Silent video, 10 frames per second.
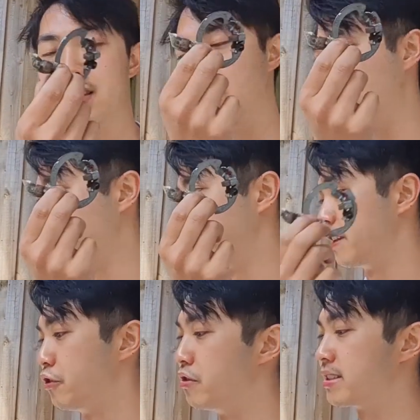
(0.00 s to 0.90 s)
of
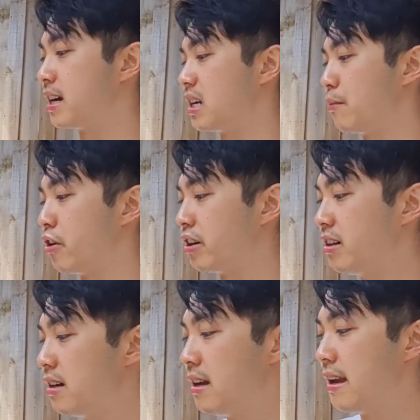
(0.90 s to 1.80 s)
the new starter
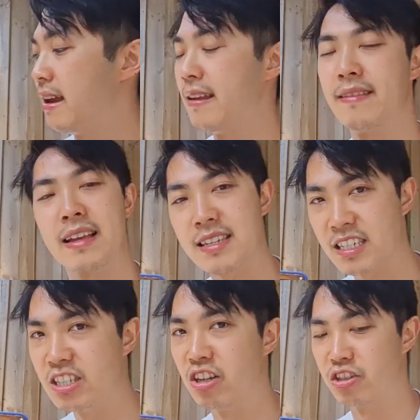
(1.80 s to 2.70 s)
motor. That's
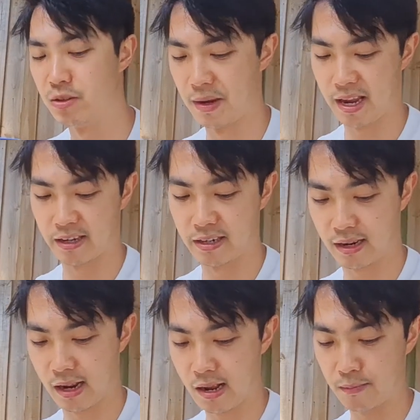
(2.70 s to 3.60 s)
actually not too bad.
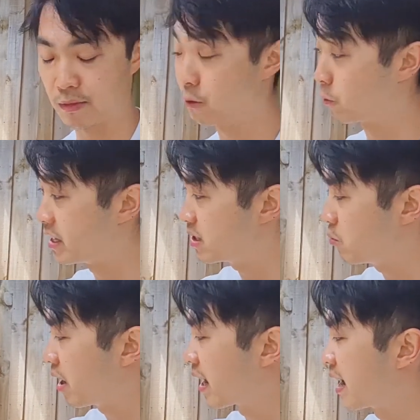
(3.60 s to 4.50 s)
The
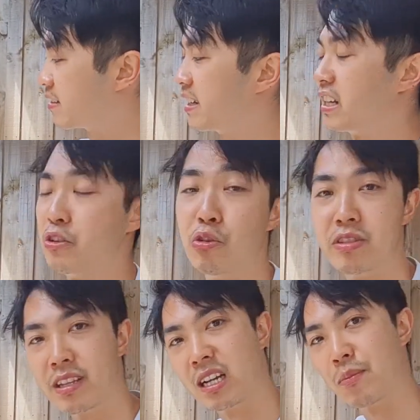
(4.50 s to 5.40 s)
reason why I had to get a new
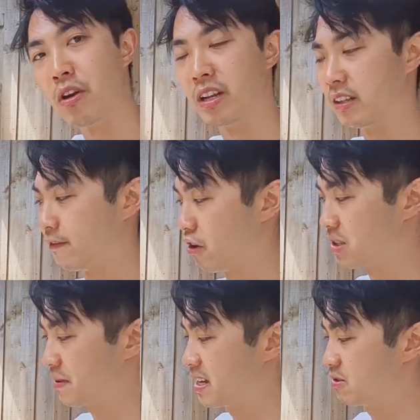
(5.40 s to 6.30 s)
starter motor in the
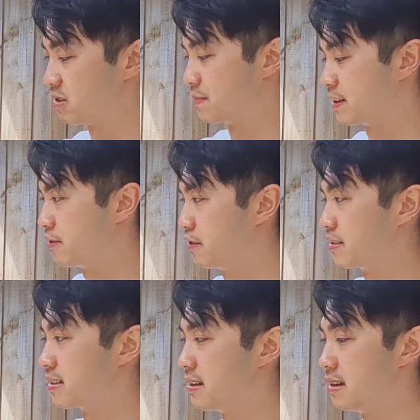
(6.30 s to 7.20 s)
first place was because